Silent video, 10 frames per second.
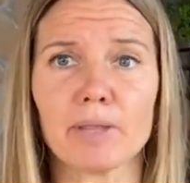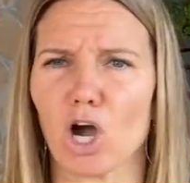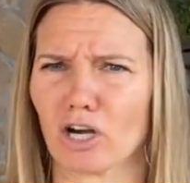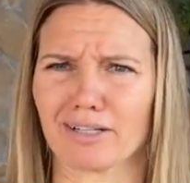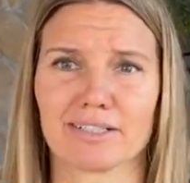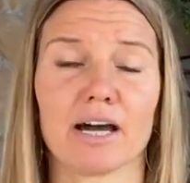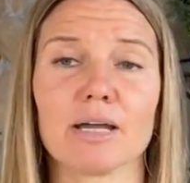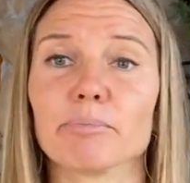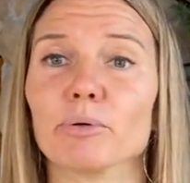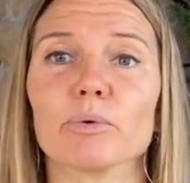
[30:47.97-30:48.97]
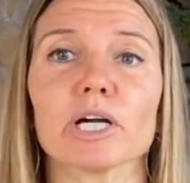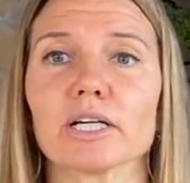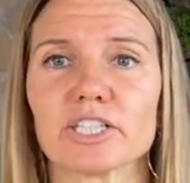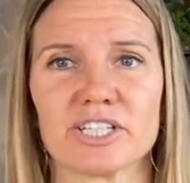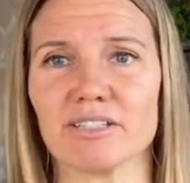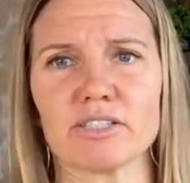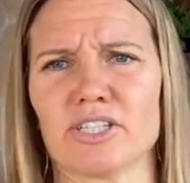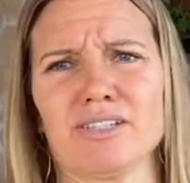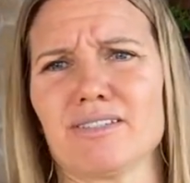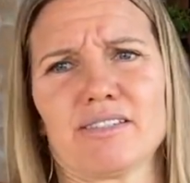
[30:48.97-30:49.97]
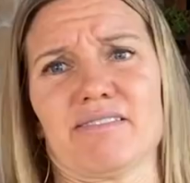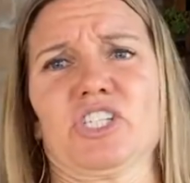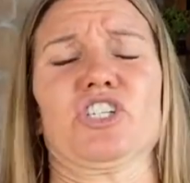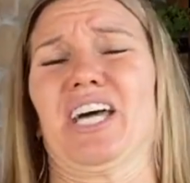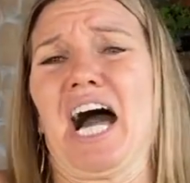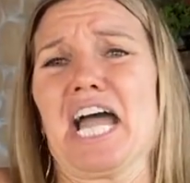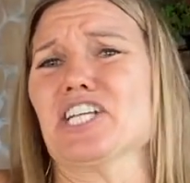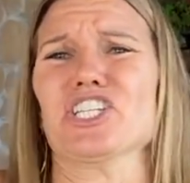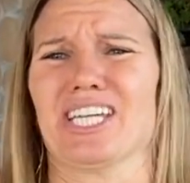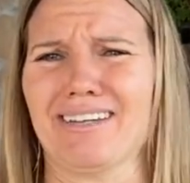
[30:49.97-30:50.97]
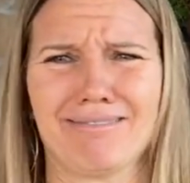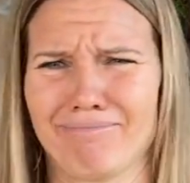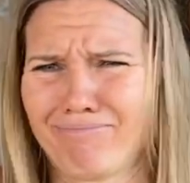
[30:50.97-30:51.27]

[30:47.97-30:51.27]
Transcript: archetypal work, she's hygiene.